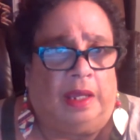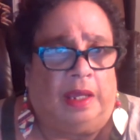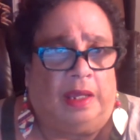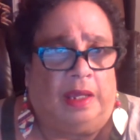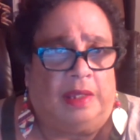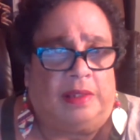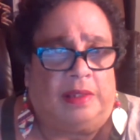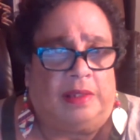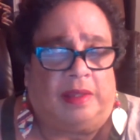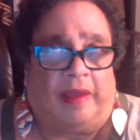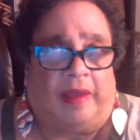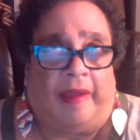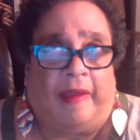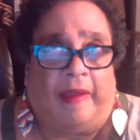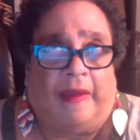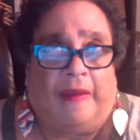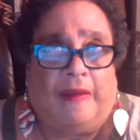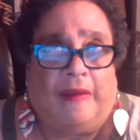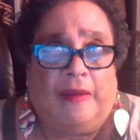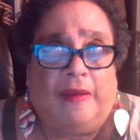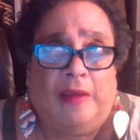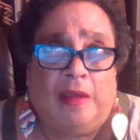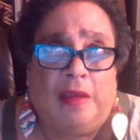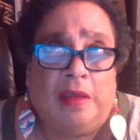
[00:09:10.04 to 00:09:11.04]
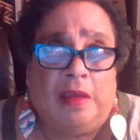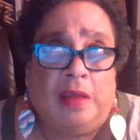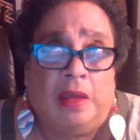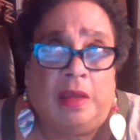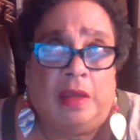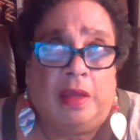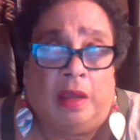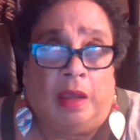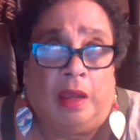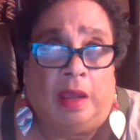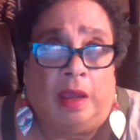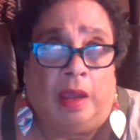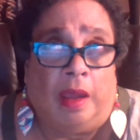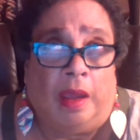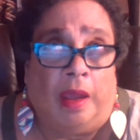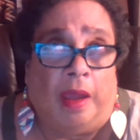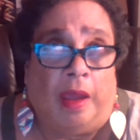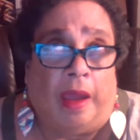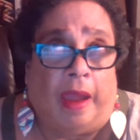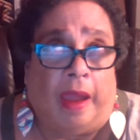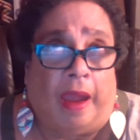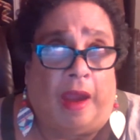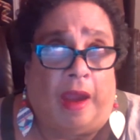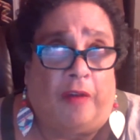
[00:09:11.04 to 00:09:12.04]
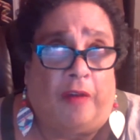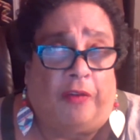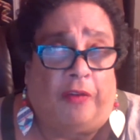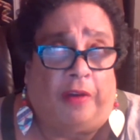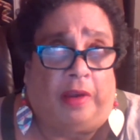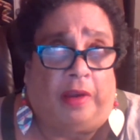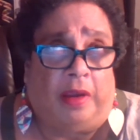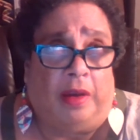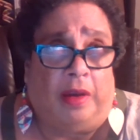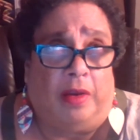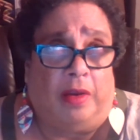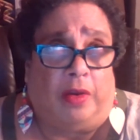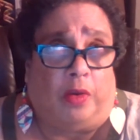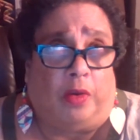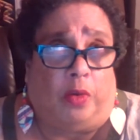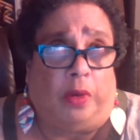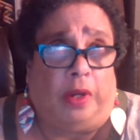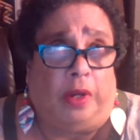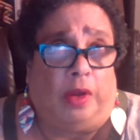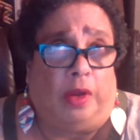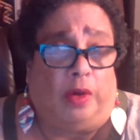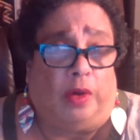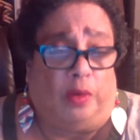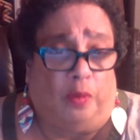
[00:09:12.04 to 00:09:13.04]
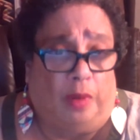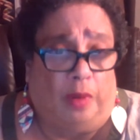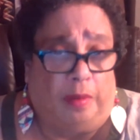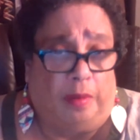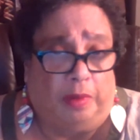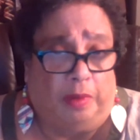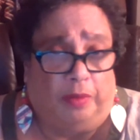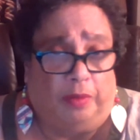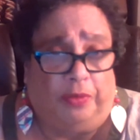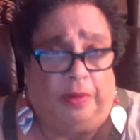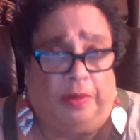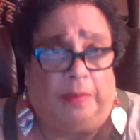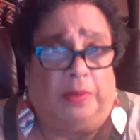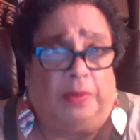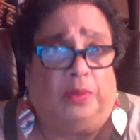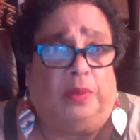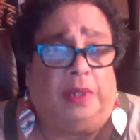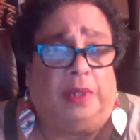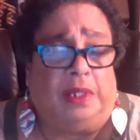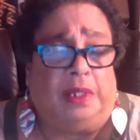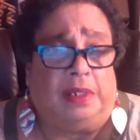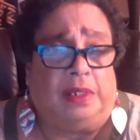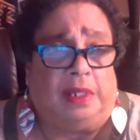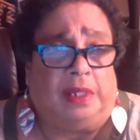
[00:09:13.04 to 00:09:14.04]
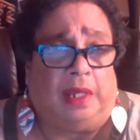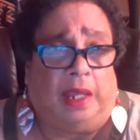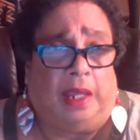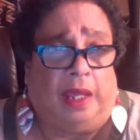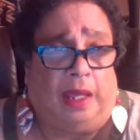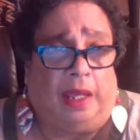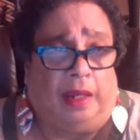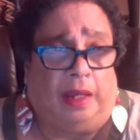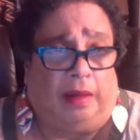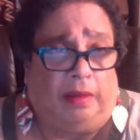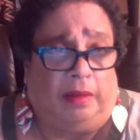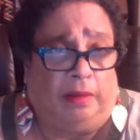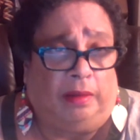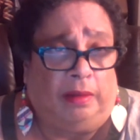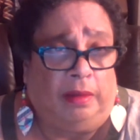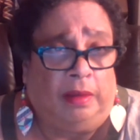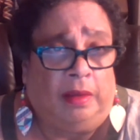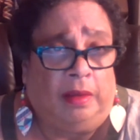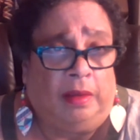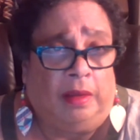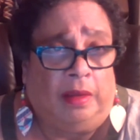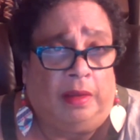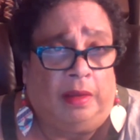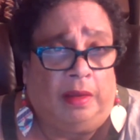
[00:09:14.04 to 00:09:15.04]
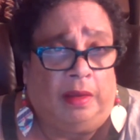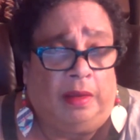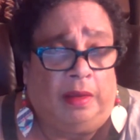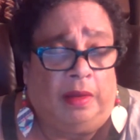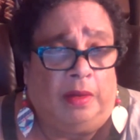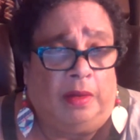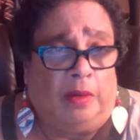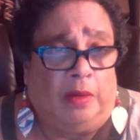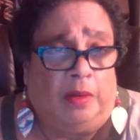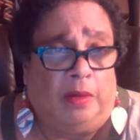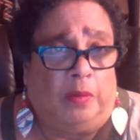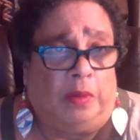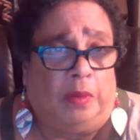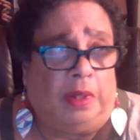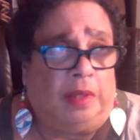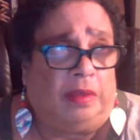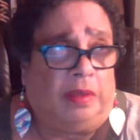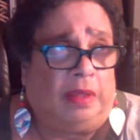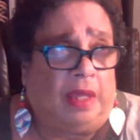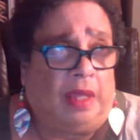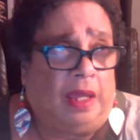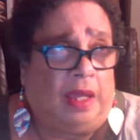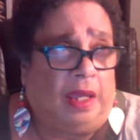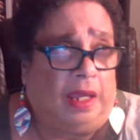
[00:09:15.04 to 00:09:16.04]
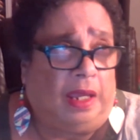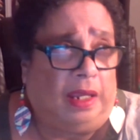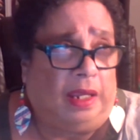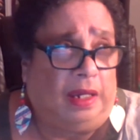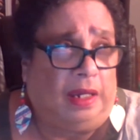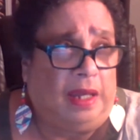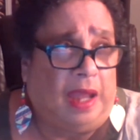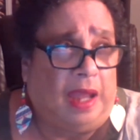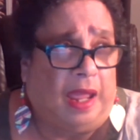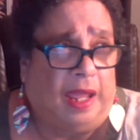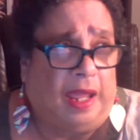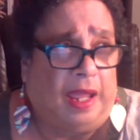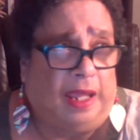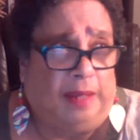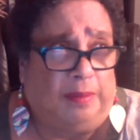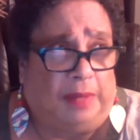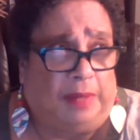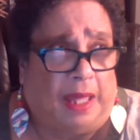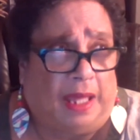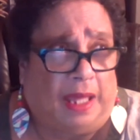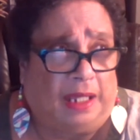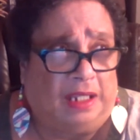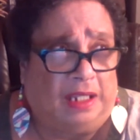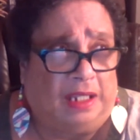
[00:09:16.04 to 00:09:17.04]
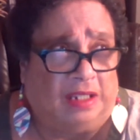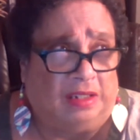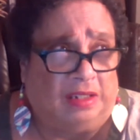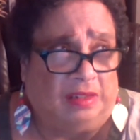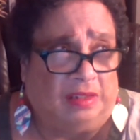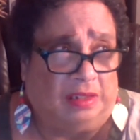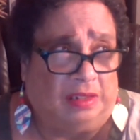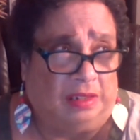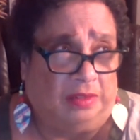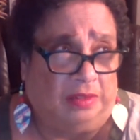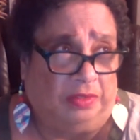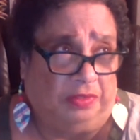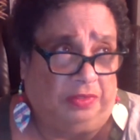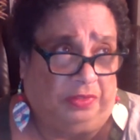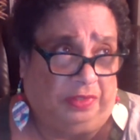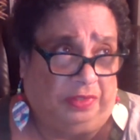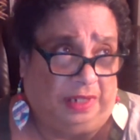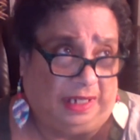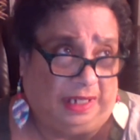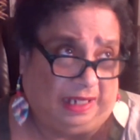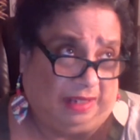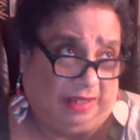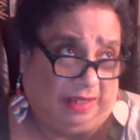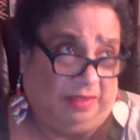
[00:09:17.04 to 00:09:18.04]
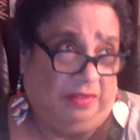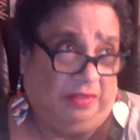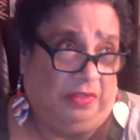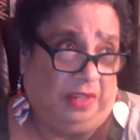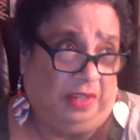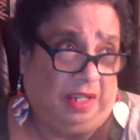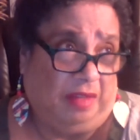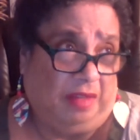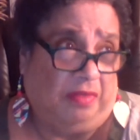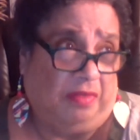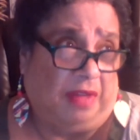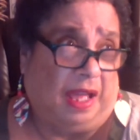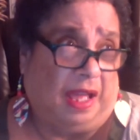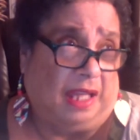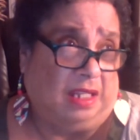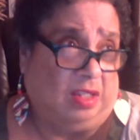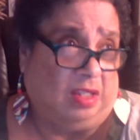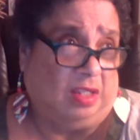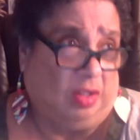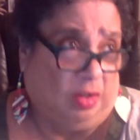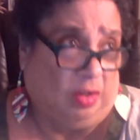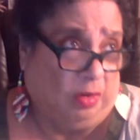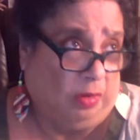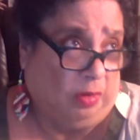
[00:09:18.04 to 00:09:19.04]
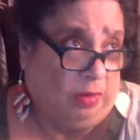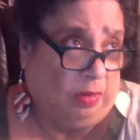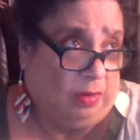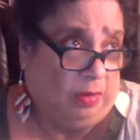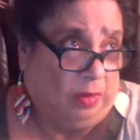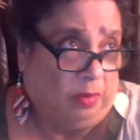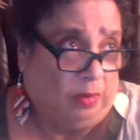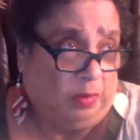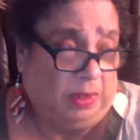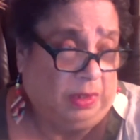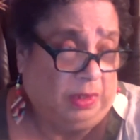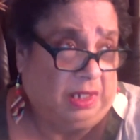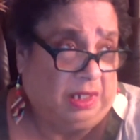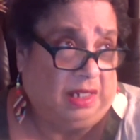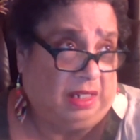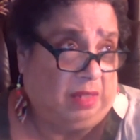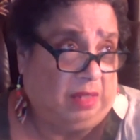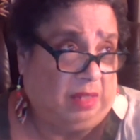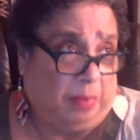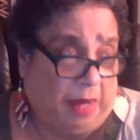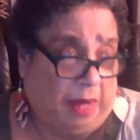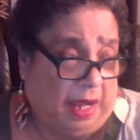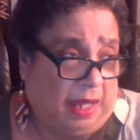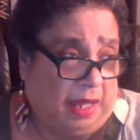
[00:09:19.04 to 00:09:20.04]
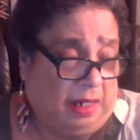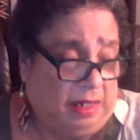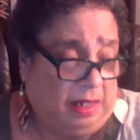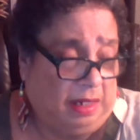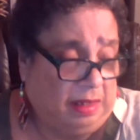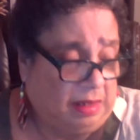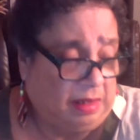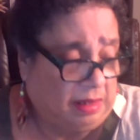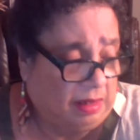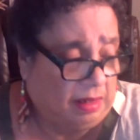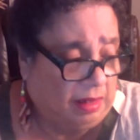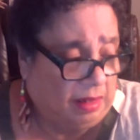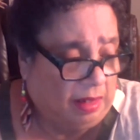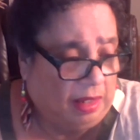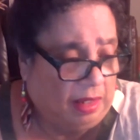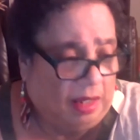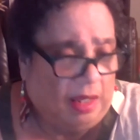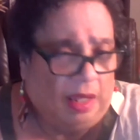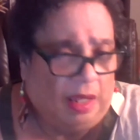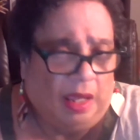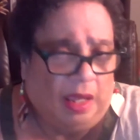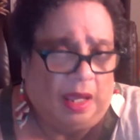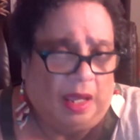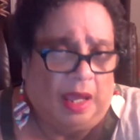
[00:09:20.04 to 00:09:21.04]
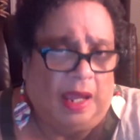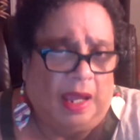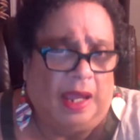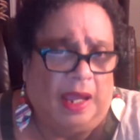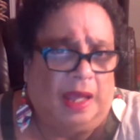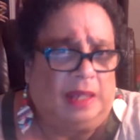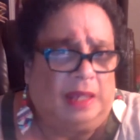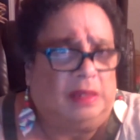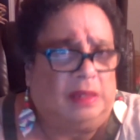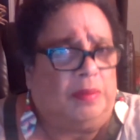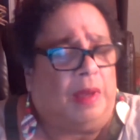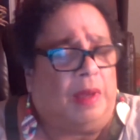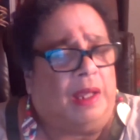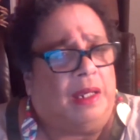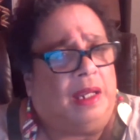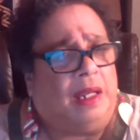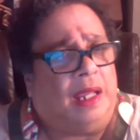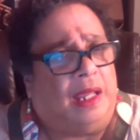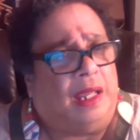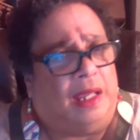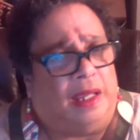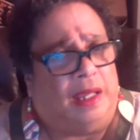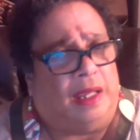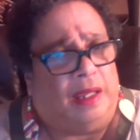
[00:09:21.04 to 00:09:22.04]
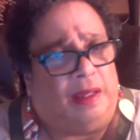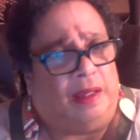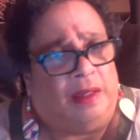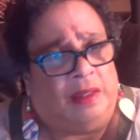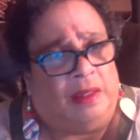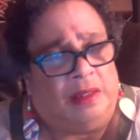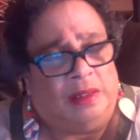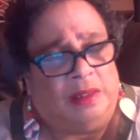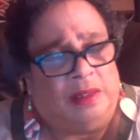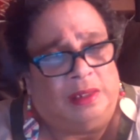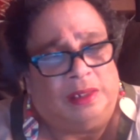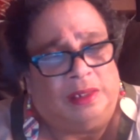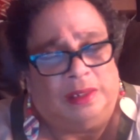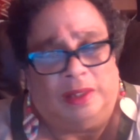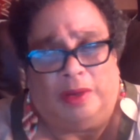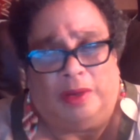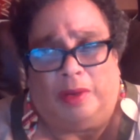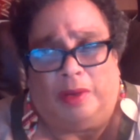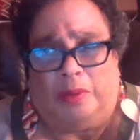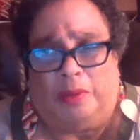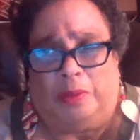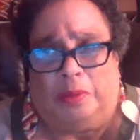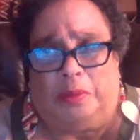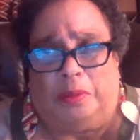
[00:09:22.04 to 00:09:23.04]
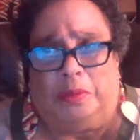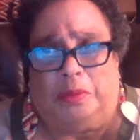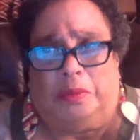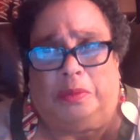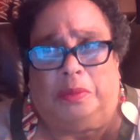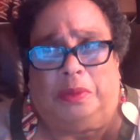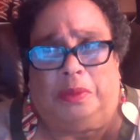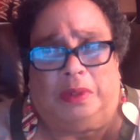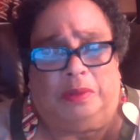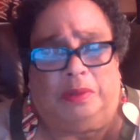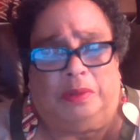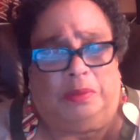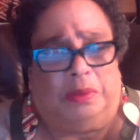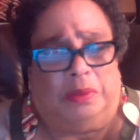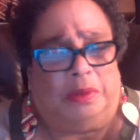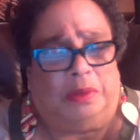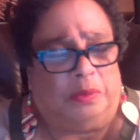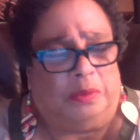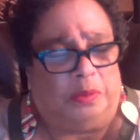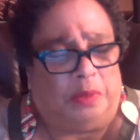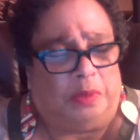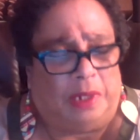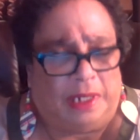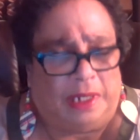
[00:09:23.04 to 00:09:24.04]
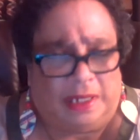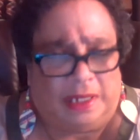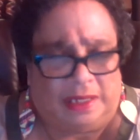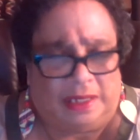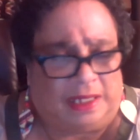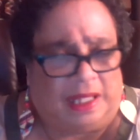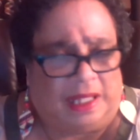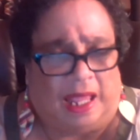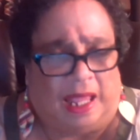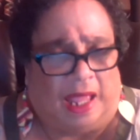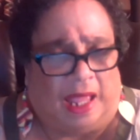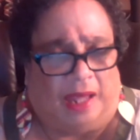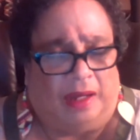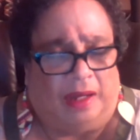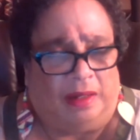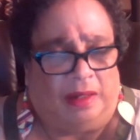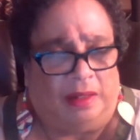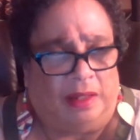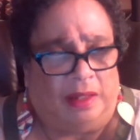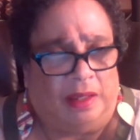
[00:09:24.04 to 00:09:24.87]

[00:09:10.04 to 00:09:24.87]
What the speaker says: As a African Creole woman from Louisiana with a name like Villavaso, which is Spanish, I asked my dad, what is that?